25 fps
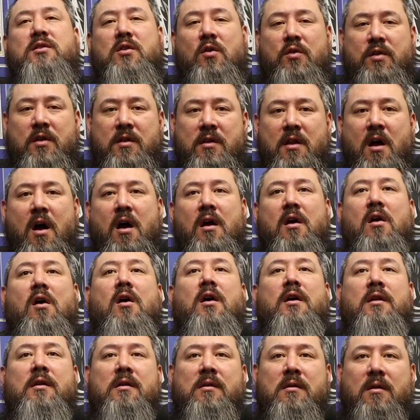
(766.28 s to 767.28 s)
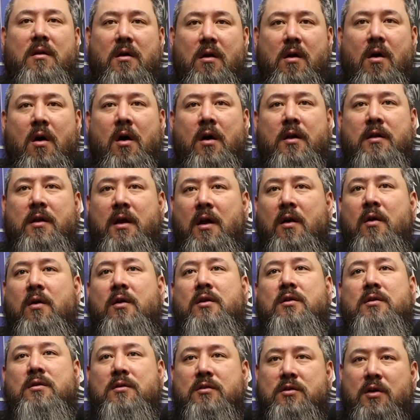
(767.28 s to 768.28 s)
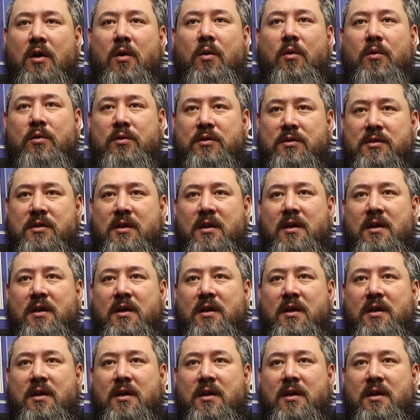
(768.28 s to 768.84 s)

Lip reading: so the knock on Aaron Jones